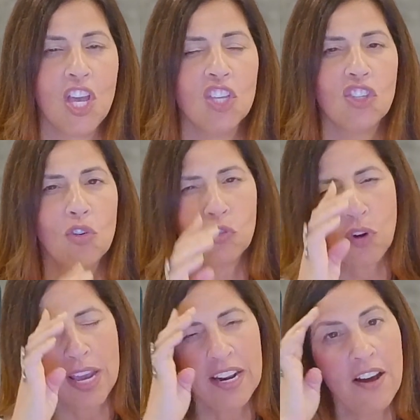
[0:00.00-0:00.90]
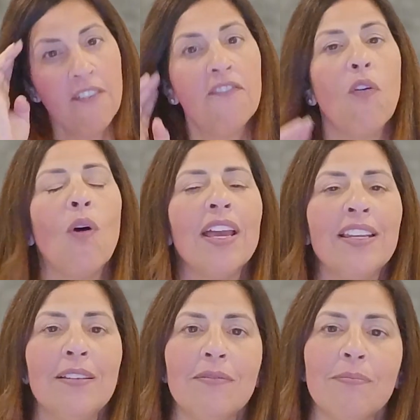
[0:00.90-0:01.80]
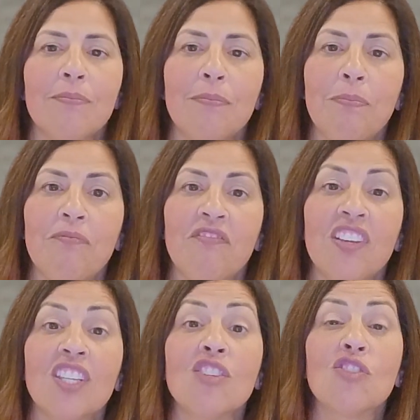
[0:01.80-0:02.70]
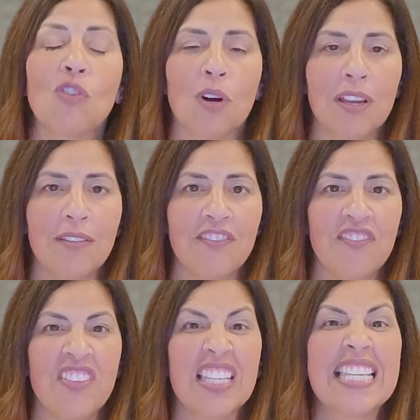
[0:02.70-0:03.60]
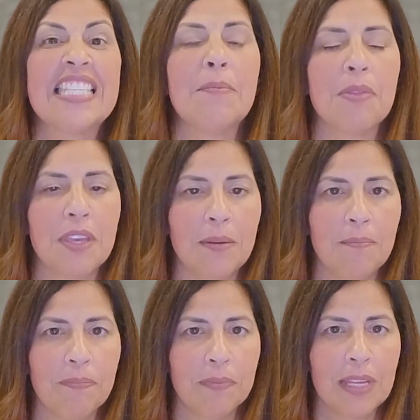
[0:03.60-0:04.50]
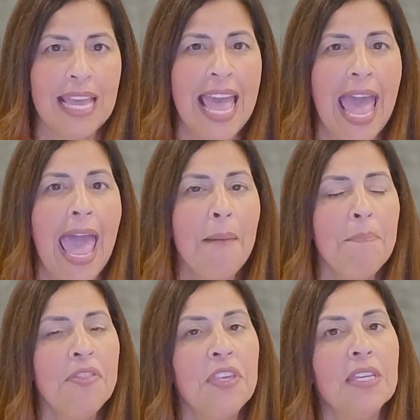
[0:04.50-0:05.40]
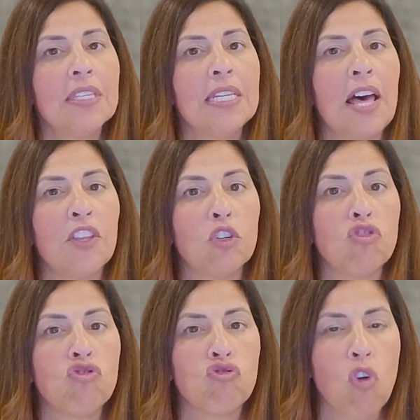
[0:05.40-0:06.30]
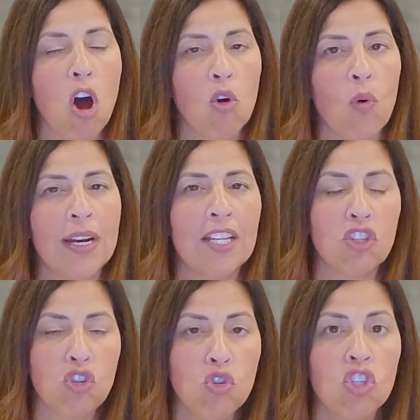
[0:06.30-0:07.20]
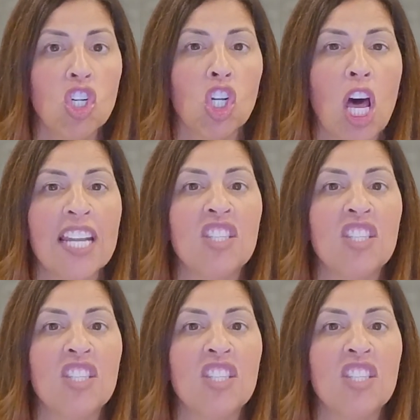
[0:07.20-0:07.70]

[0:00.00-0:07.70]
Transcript: So try to avoid feeling sorry, feeling sympathy. Empathy is another strong one, and it's used in a lot of